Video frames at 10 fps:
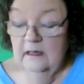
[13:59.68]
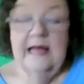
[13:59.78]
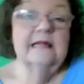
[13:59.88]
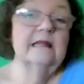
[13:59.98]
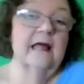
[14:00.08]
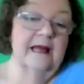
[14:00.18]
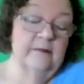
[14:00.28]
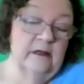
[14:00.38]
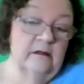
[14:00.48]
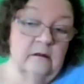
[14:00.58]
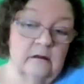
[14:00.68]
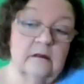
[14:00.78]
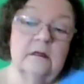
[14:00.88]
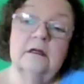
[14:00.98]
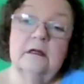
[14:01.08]
Ed Lyman
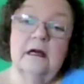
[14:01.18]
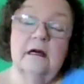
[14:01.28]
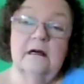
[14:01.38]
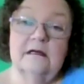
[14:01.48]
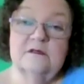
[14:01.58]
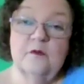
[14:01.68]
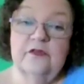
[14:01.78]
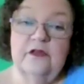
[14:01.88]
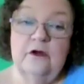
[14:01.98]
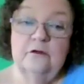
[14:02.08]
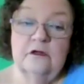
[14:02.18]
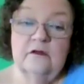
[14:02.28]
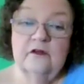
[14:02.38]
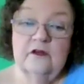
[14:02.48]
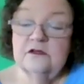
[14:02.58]
is with the Union
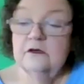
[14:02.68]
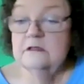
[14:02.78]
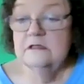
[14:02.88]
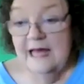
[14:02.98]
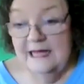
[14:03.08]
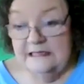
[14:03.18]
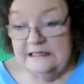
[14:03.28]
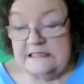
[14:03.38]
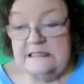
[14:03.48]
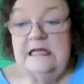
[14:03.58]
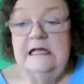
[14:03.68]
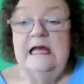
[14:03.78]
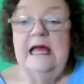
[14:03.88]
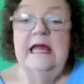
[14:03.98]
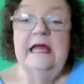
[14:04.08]
of Concerned Science,
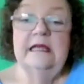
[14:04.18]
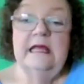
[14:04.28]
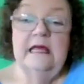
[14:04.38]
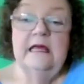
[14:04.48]
and